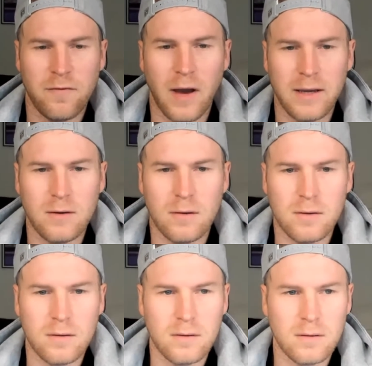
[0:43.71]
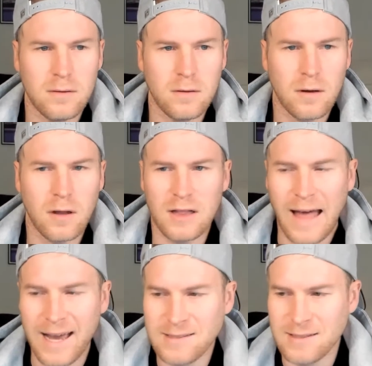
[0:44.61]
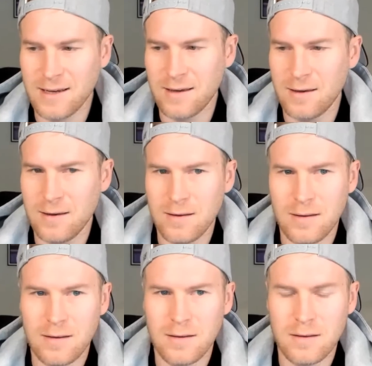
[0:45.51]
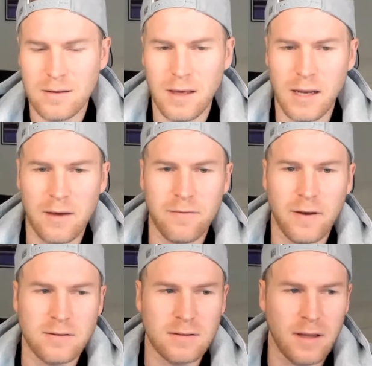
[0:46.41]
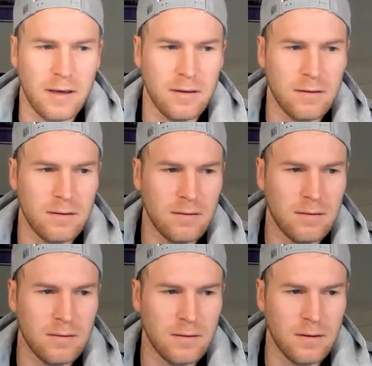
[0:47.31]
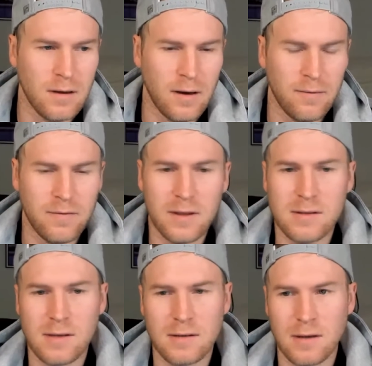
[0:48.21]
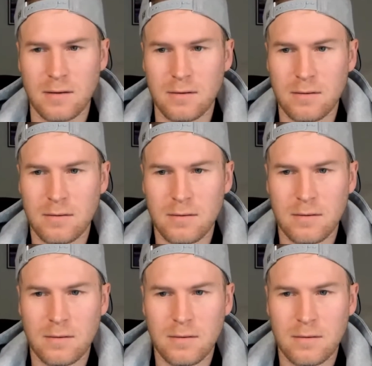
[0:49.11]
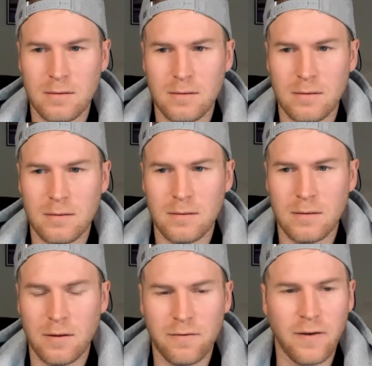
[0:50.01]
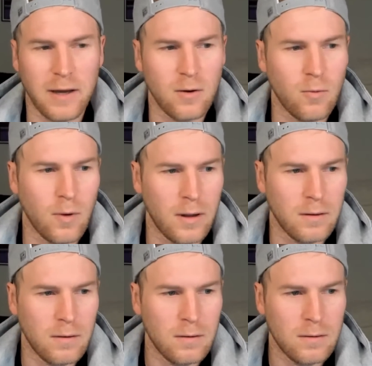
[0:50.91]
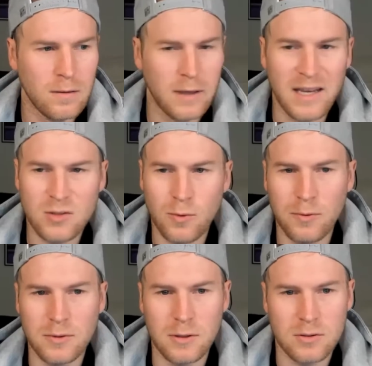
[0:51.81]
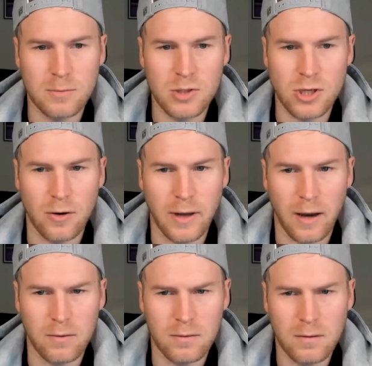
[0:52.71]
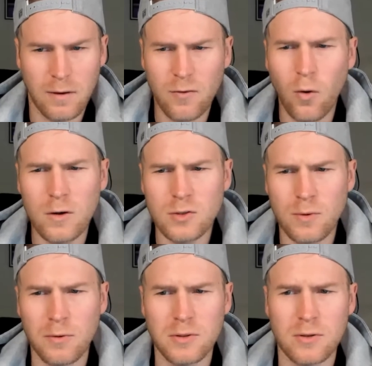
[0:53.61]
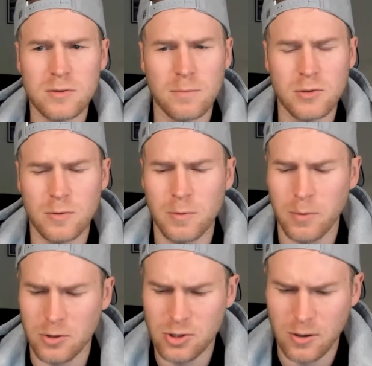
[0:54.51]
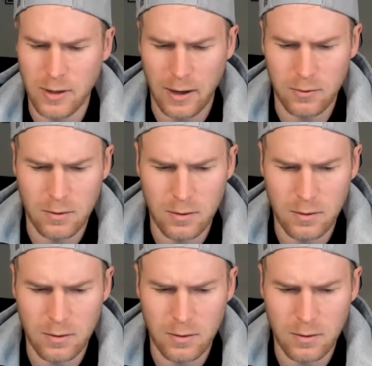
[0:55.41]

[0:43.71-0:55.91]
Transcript: final classic NFL slate of the season. The final one. Yes, we will do some showdown. Of course, we will do some Super Bowl showdown.